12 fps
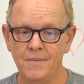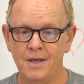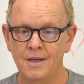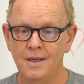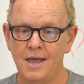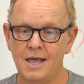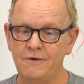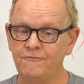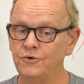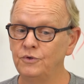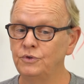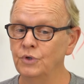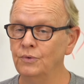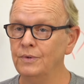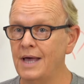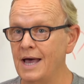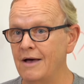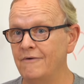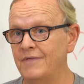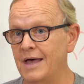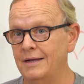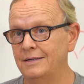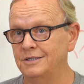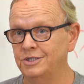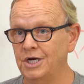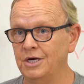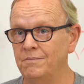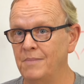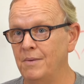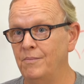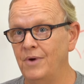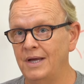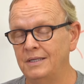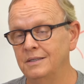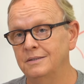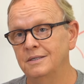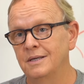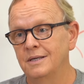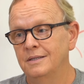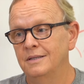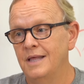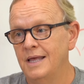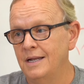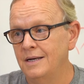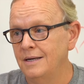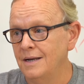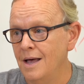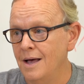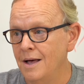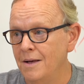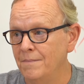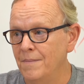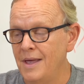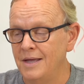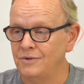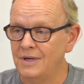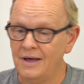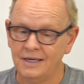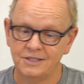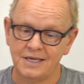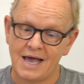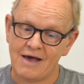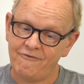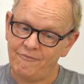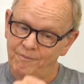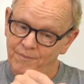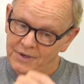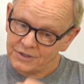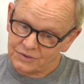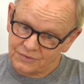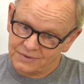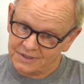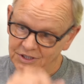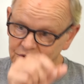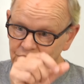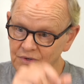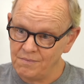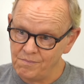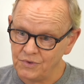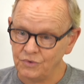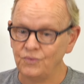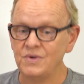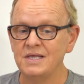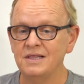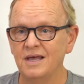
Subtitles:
if you don't have that shared membranes, then and you actually have muscle tissue in between there,